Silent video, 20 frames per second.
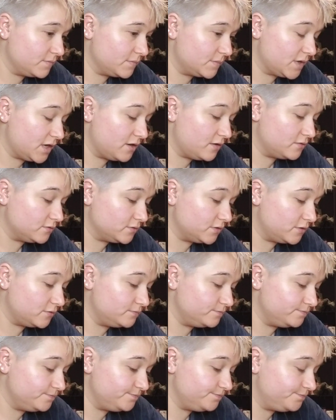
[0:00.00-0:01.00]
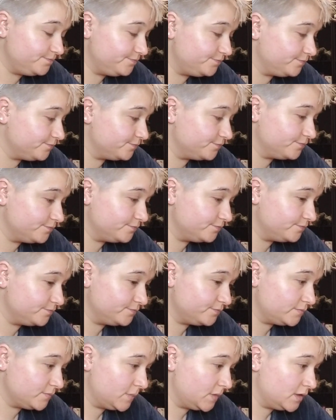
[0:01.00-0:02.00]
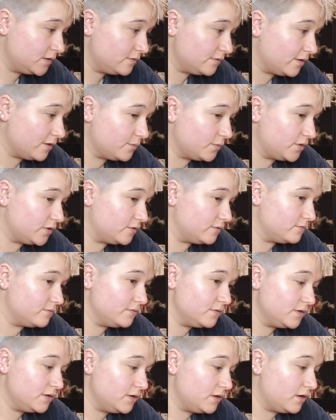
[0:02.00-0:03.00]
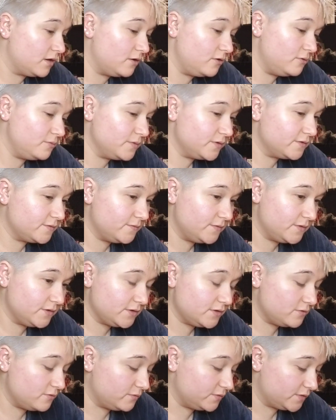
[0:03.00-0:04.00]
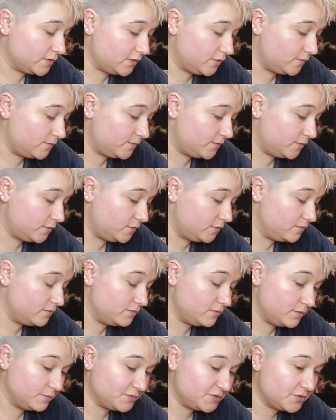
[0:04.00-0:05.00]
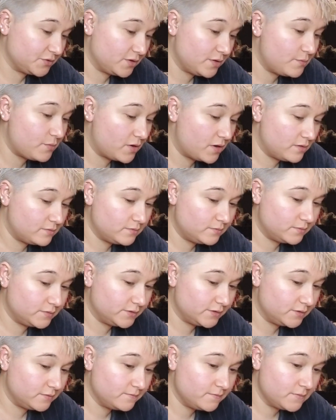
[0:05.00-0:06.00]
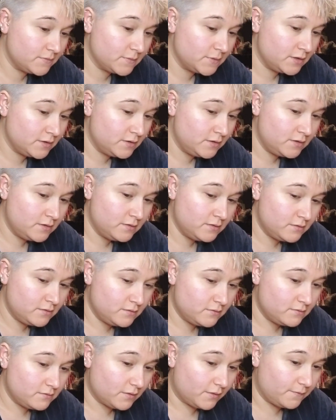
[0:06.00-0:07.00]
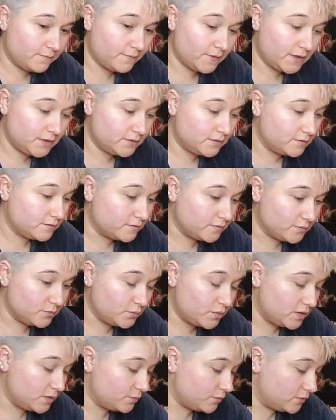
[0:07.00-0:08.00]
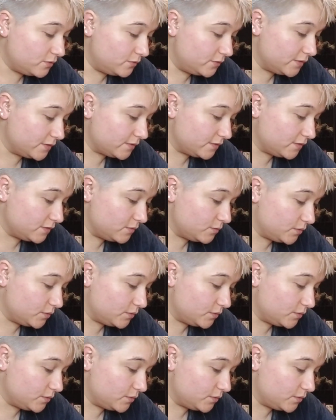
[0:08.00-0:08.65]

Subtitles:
I don't know. I mean, I hope this video was helpful. I'm sure I probably offended some people with it,